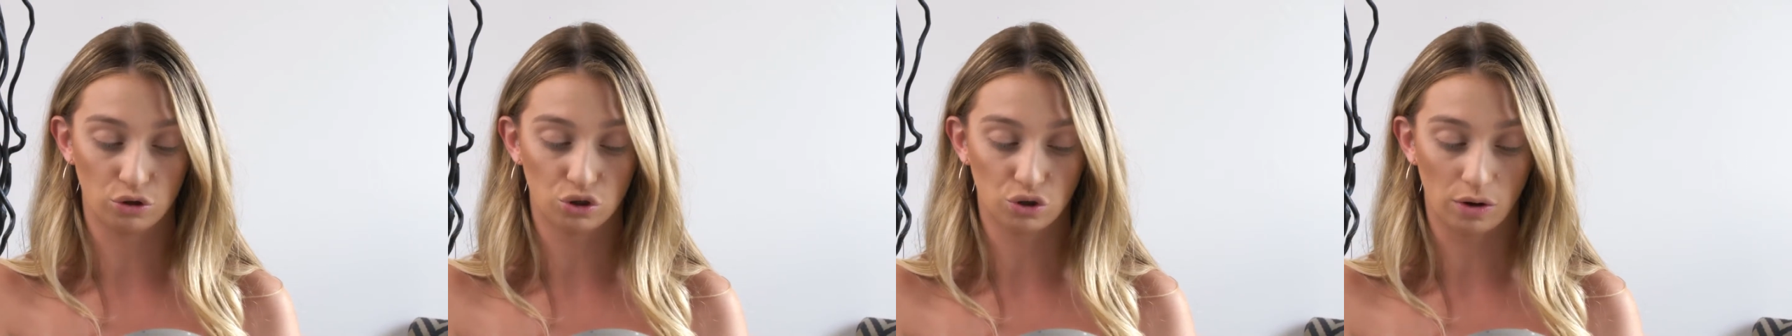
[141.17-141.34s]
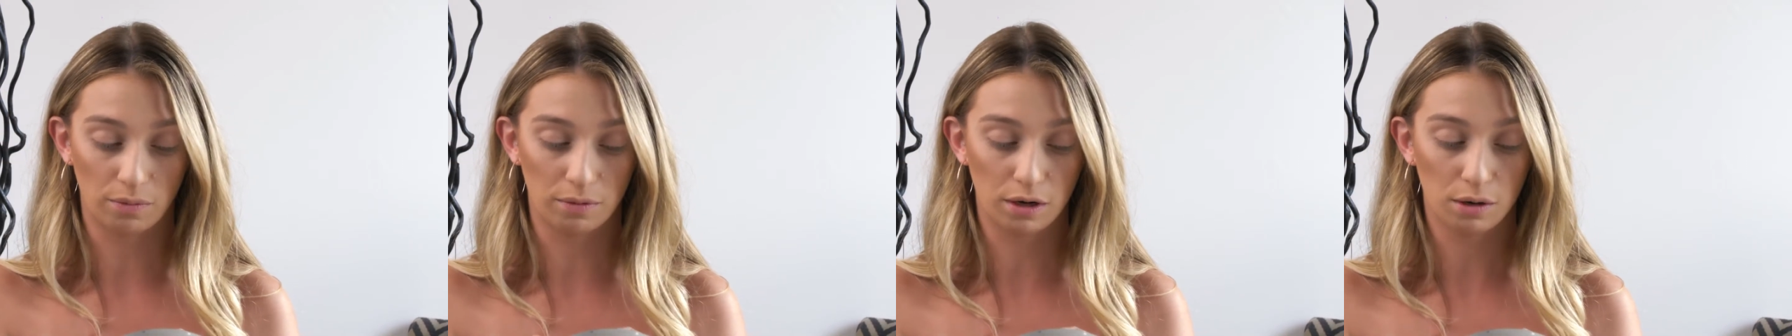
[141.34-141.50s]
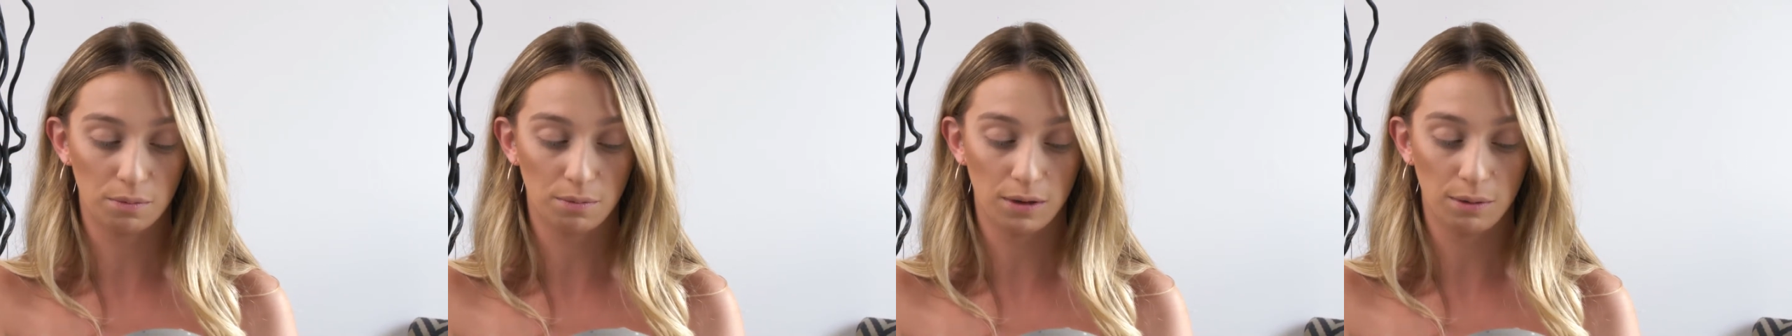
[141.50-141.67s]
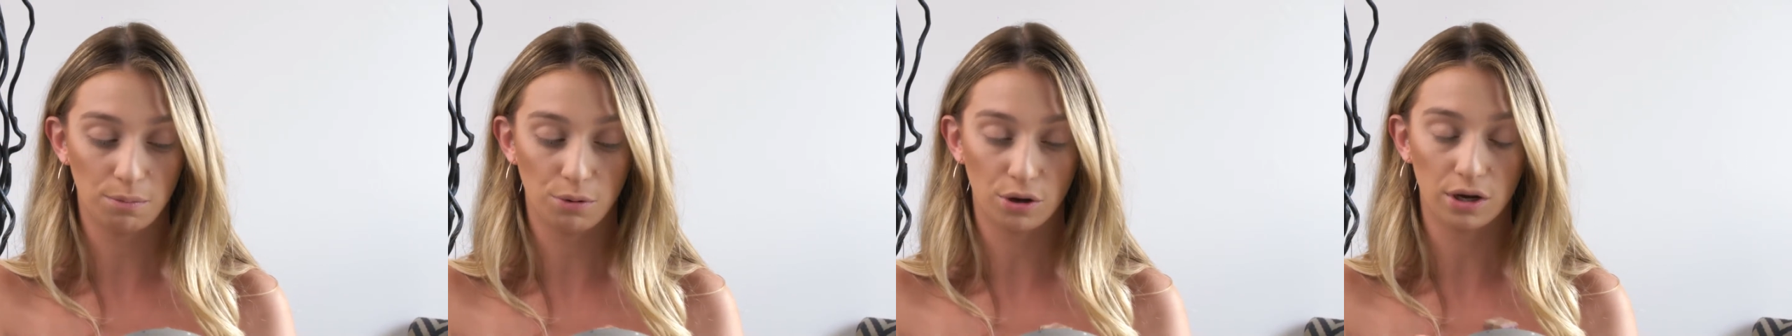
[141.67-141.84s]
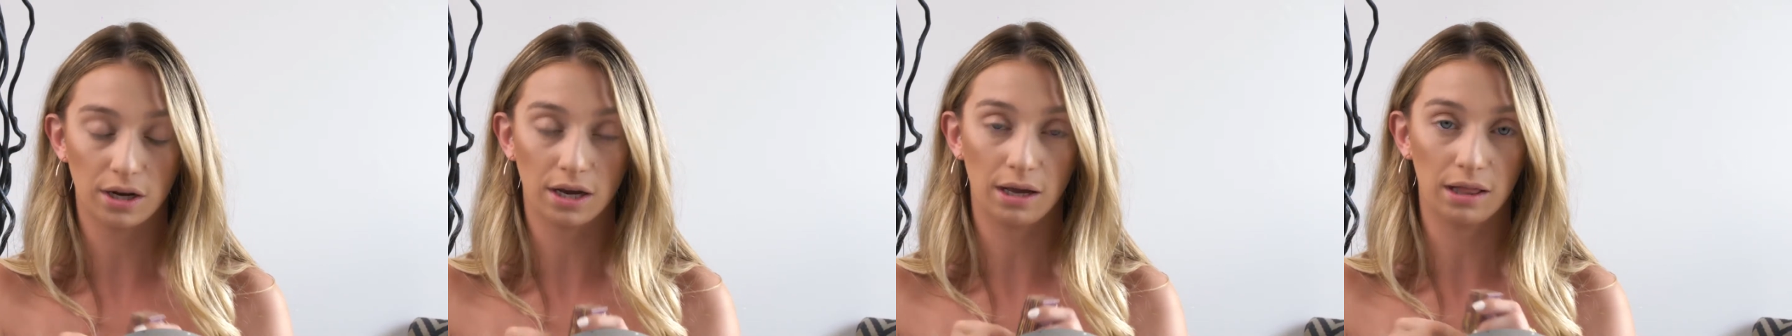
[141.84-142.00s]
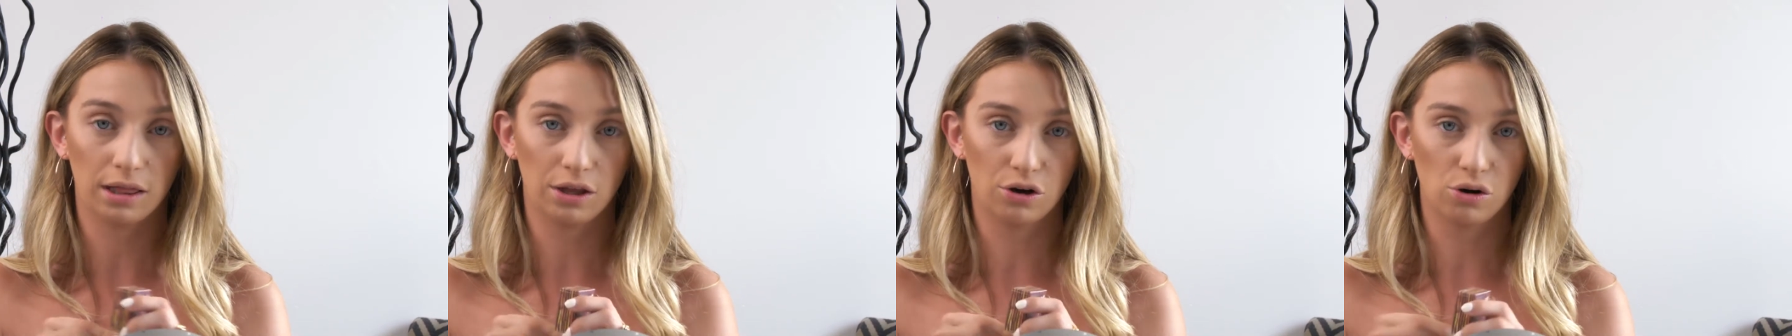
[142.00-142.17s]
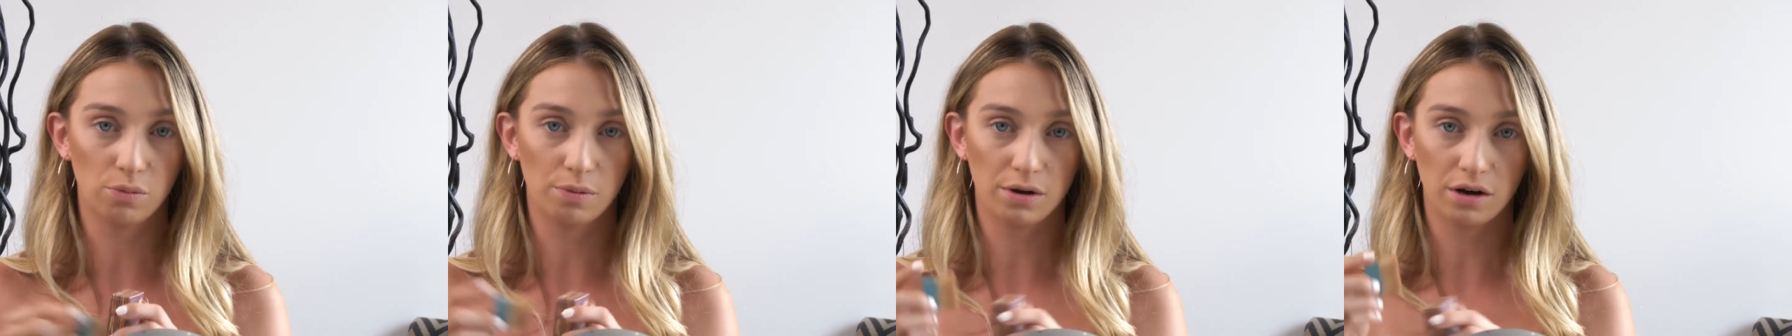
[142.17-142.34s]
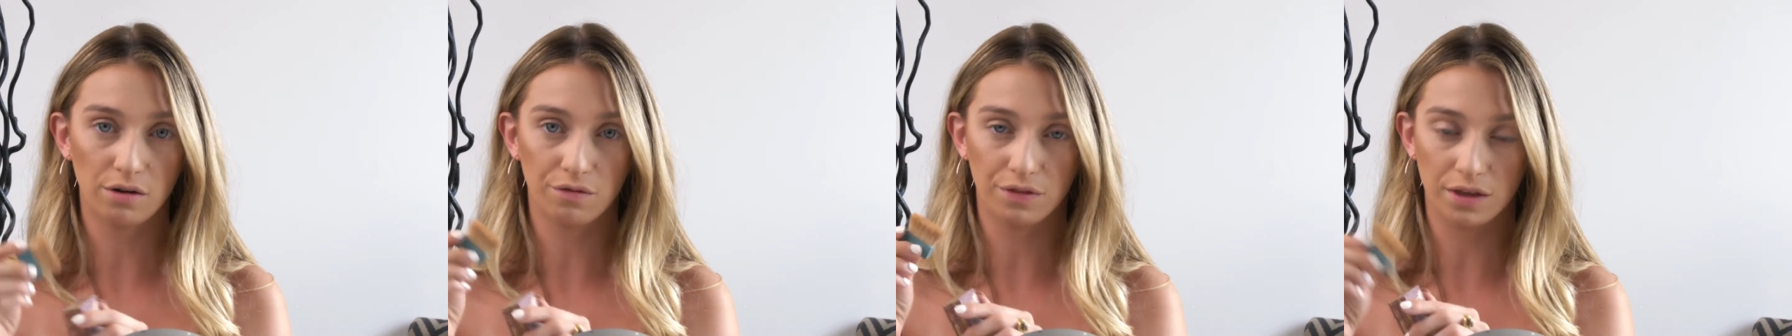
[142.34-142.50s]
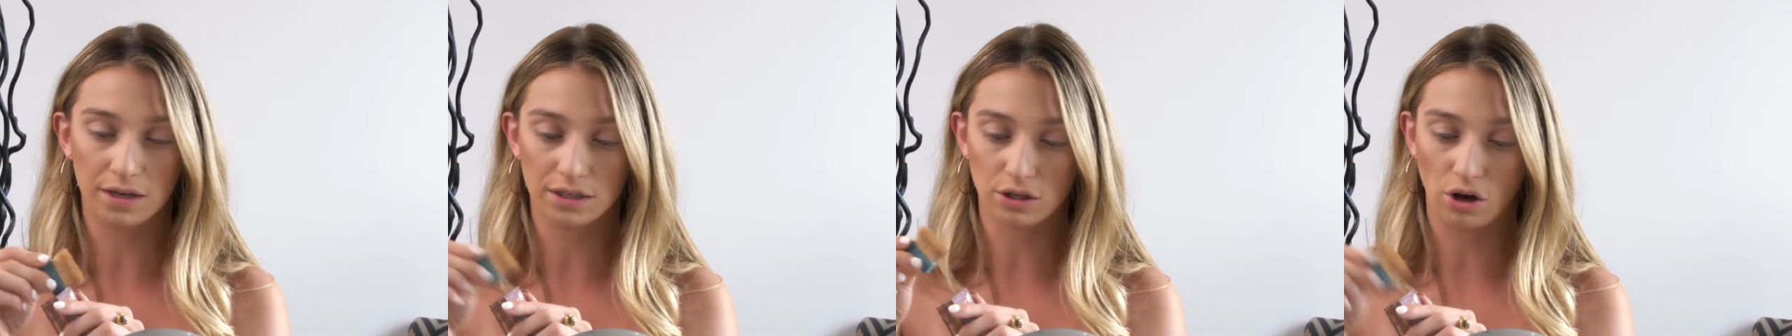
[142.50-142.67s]
So I'm going to be putting a little bit
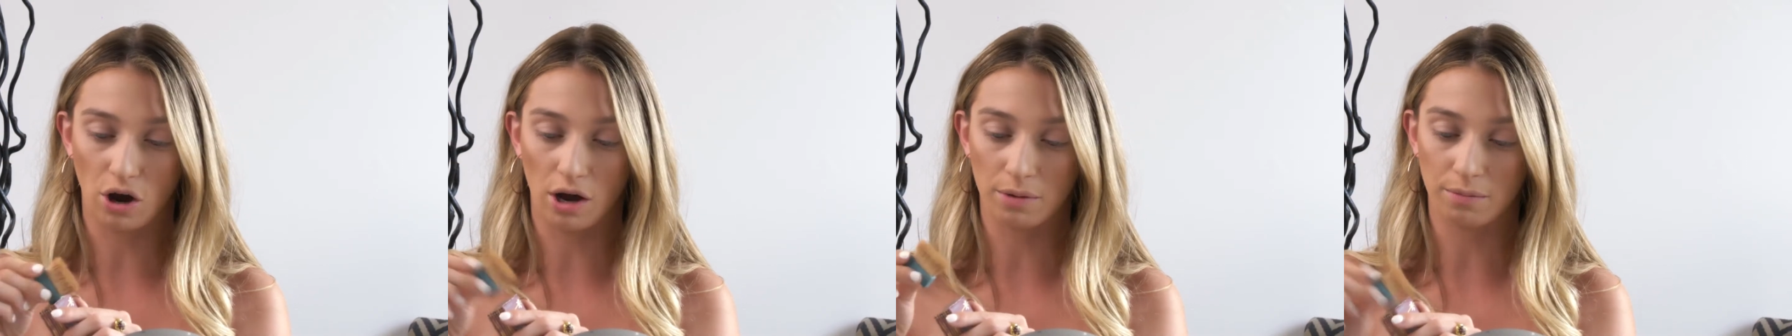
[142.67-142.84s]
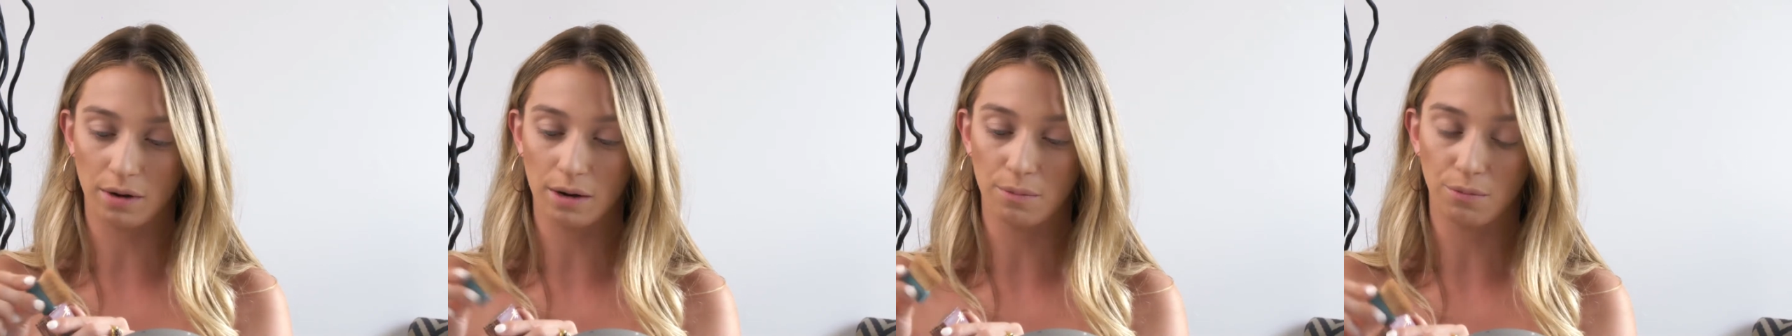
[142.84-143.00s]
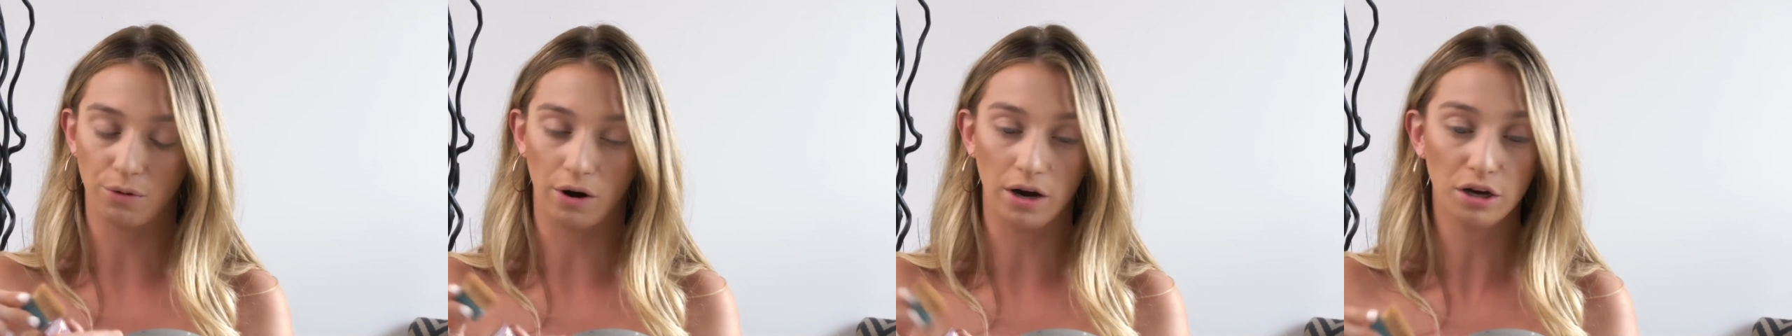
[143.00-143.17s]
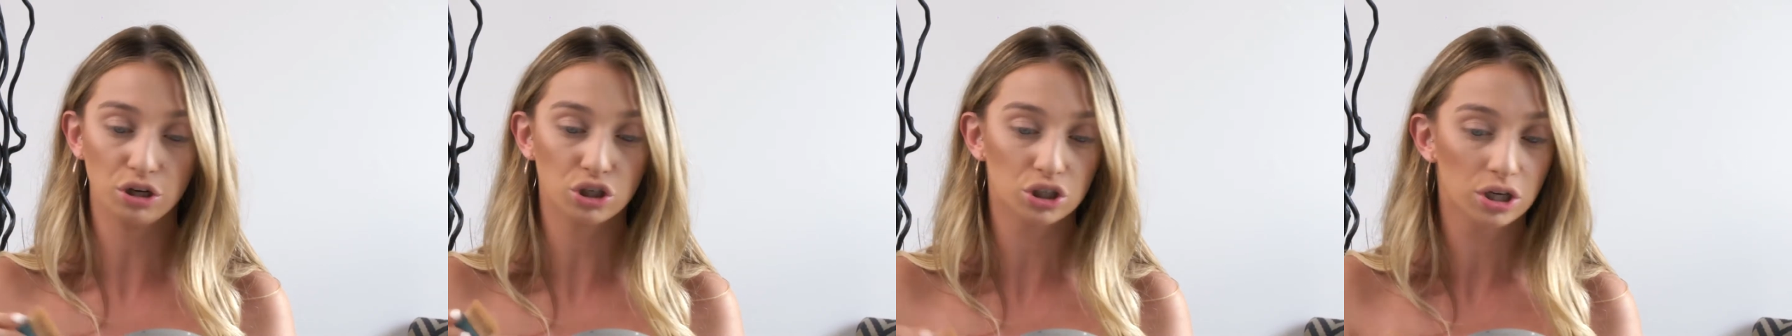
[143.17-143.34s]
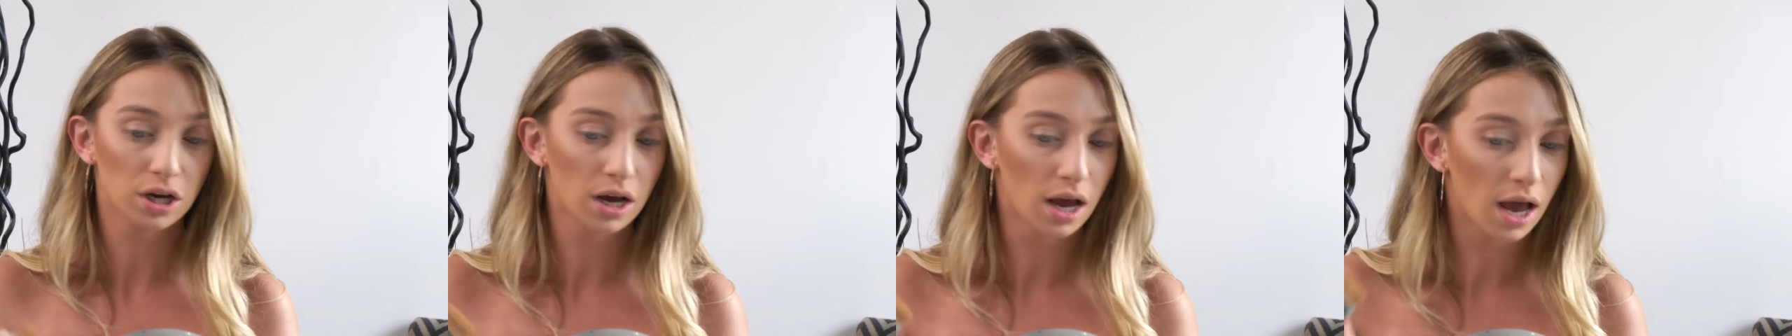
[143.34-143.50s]
of this on my brush,